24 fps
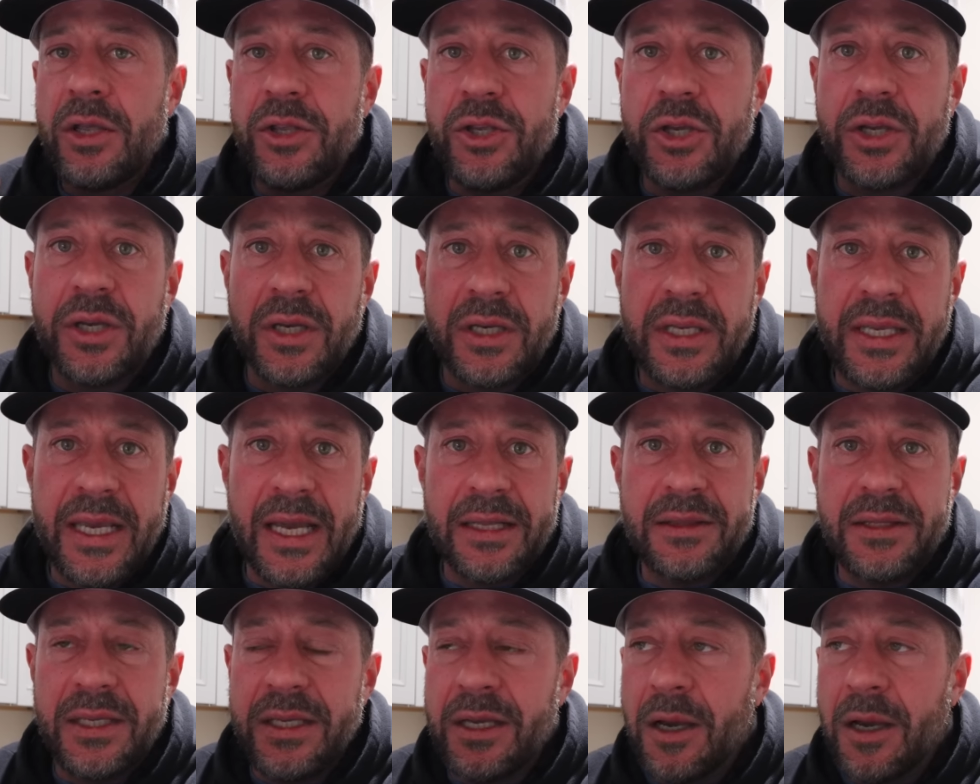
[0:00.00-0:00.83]
you could
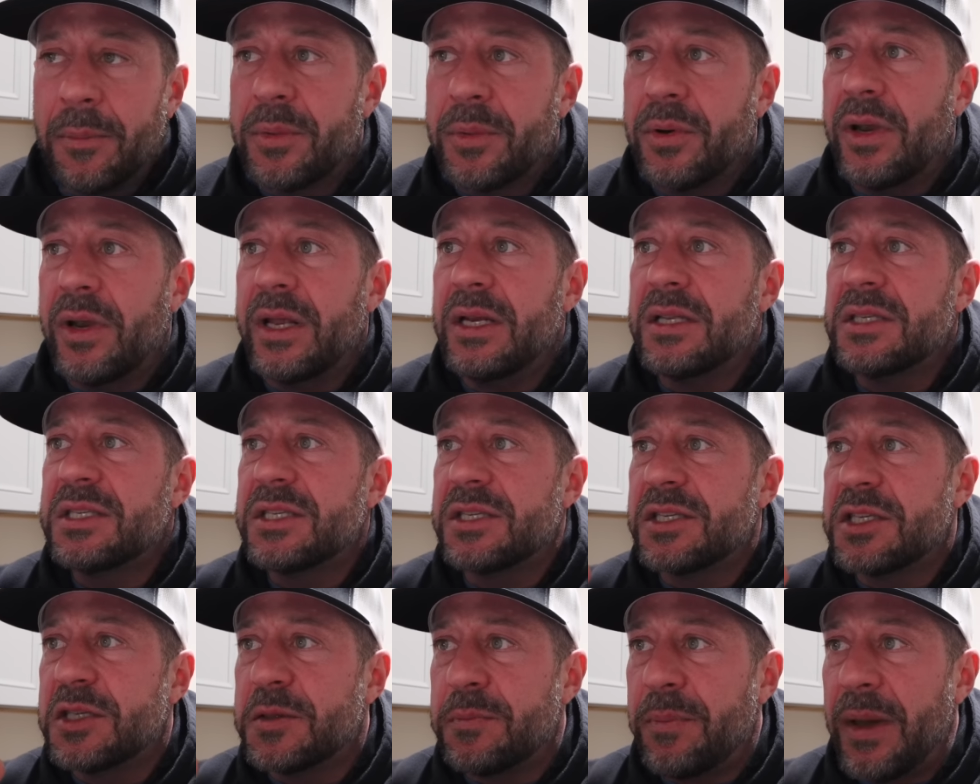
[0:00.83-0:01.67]
get the upgraded
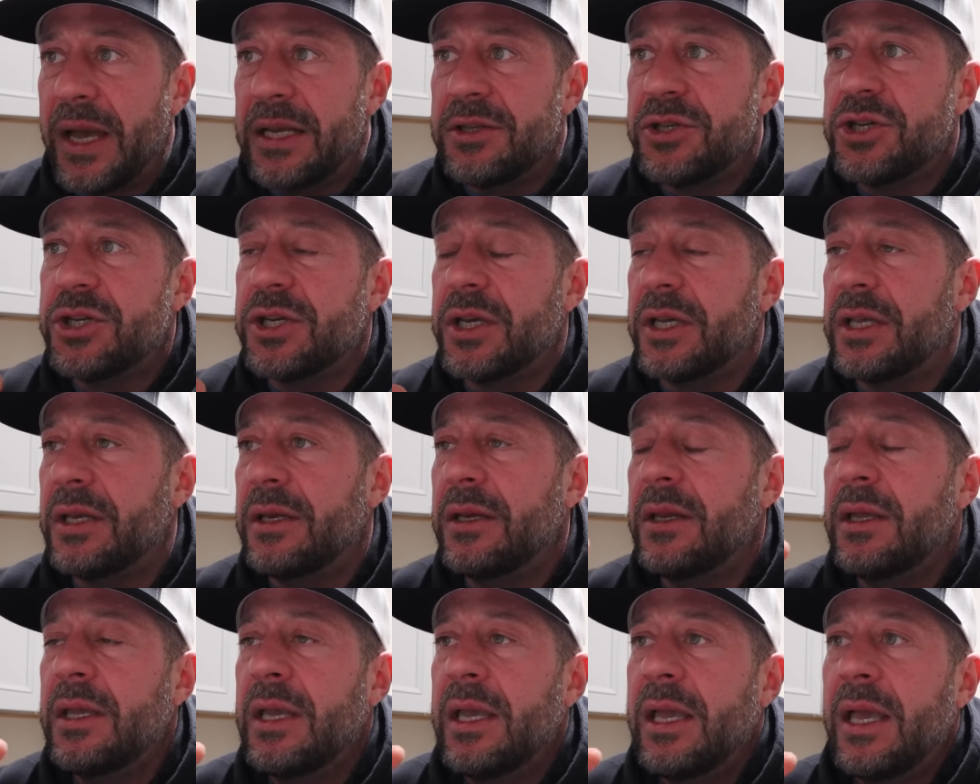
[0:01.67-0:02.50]

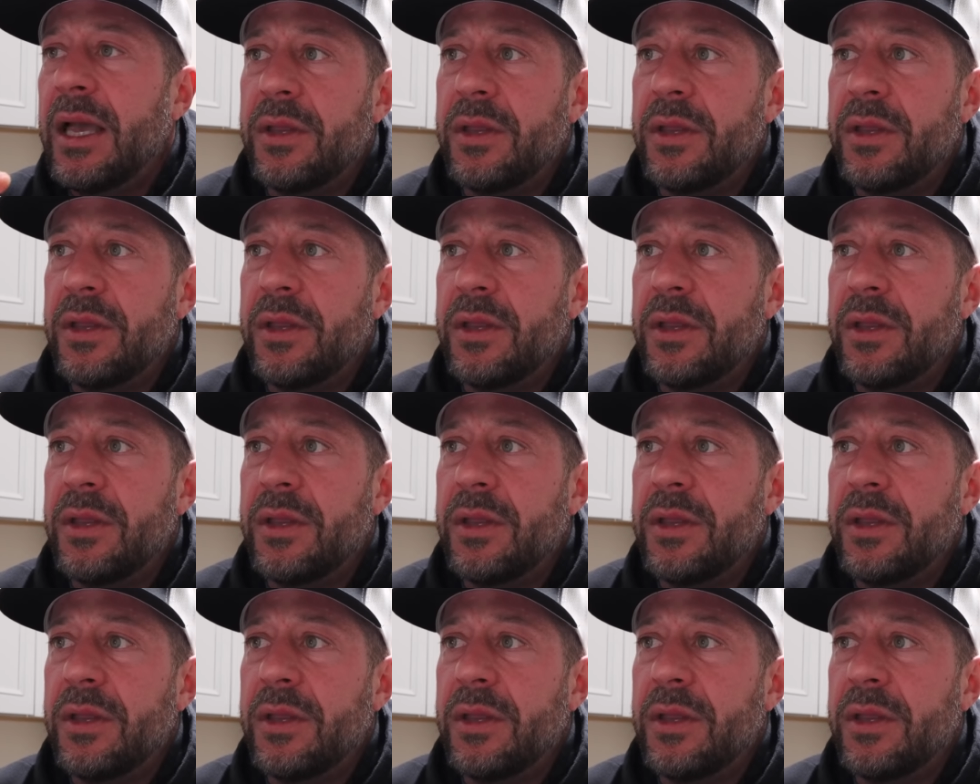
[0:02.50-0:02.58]
suspension,